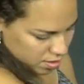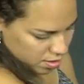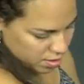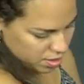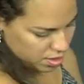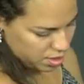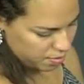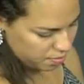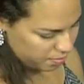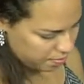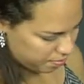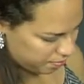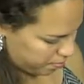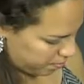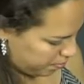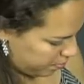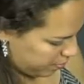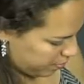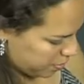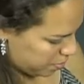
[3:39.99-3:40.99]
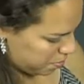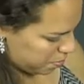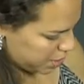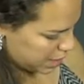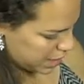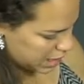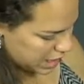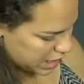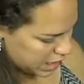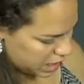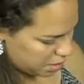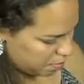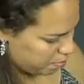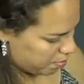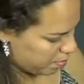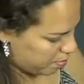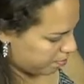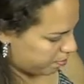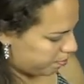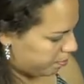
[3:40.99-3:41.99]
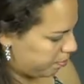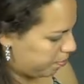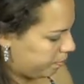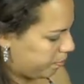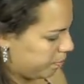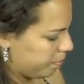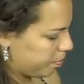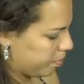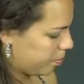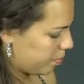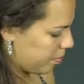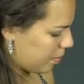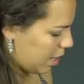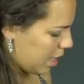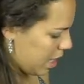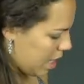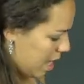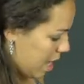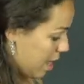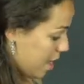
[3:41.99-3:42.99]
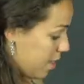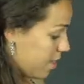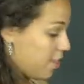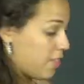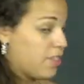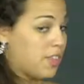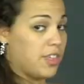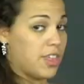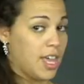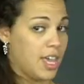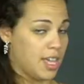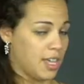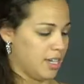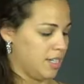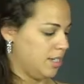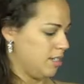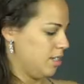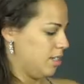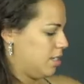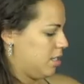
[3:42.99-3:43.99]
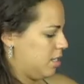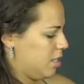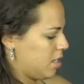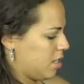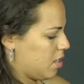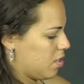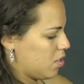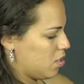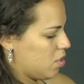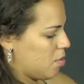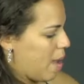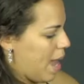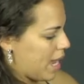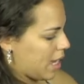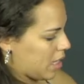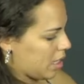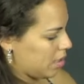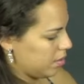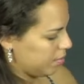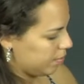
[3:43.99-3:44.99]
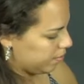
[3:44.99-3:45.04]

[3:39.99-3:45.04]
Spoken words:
See, it's pretty deep. Then let's go to the back.